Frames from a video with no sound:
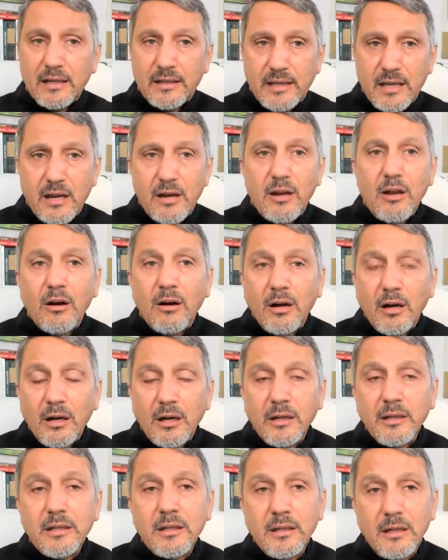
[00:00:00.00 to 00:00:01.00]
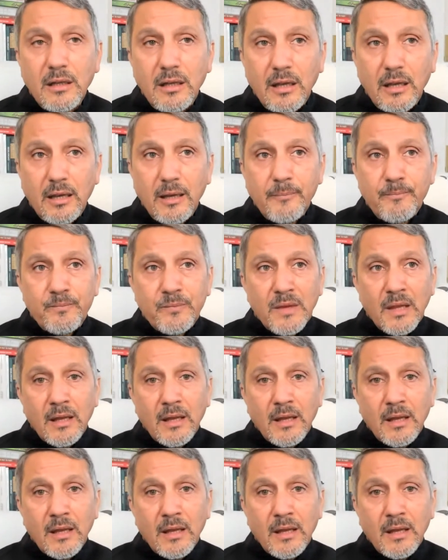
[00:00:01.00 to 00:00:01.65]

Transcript: carry on a